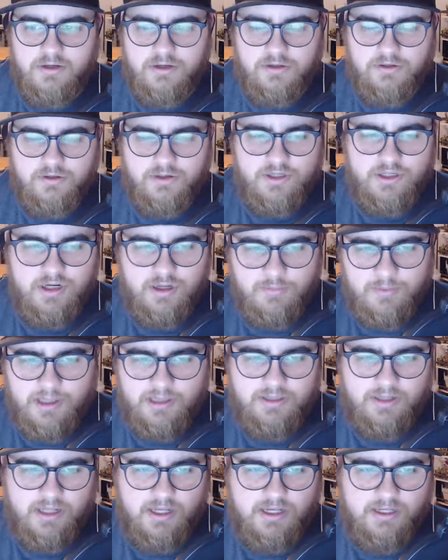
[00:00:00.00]
look it up
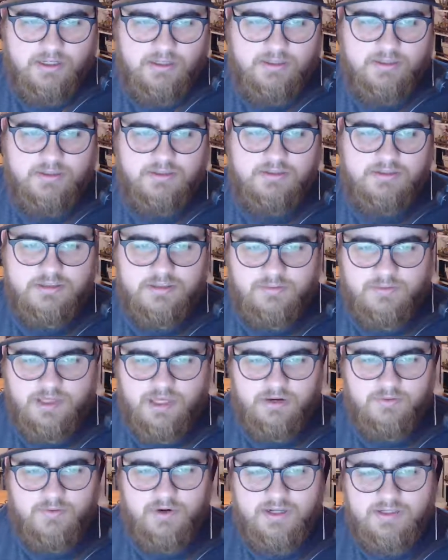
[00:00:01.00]
online, and somebody
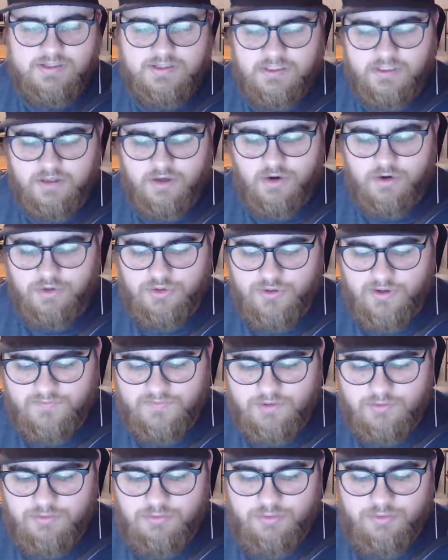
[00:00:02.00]
on Reddit's like, oh, you have
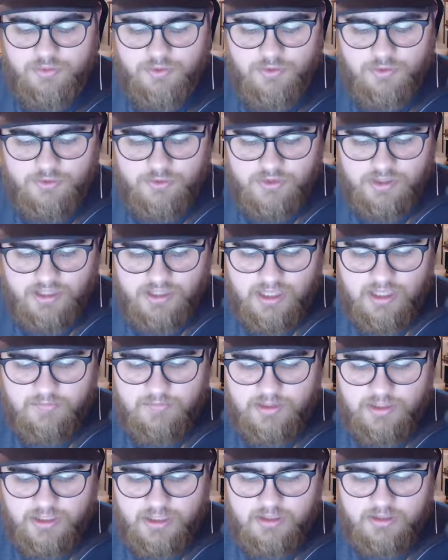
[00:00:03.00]
to pre-order the game
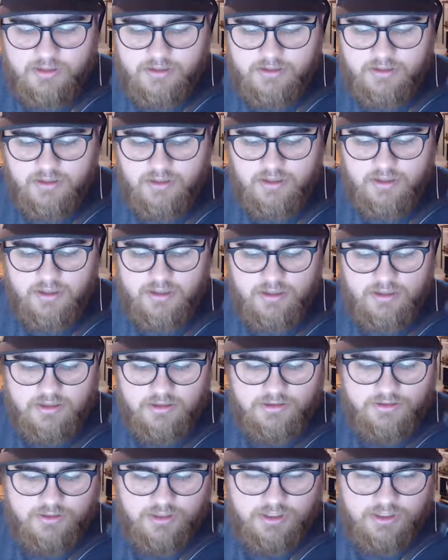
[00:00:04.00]
to get it.
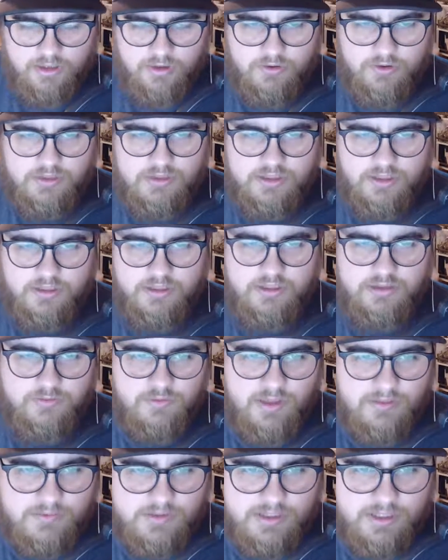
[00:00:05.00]
So I go to Target's
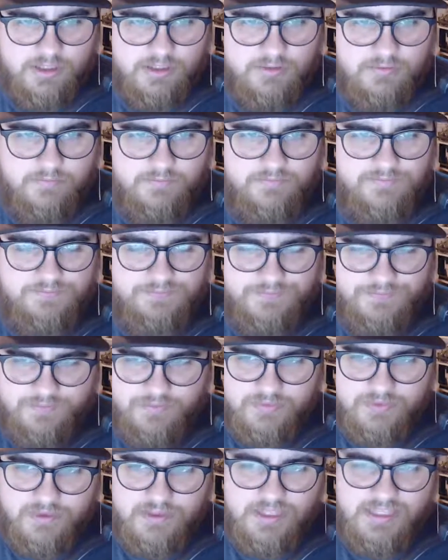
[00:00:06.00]
website.
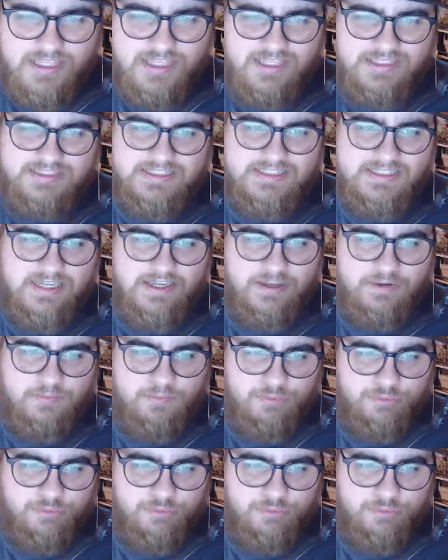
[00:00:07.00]
It says I can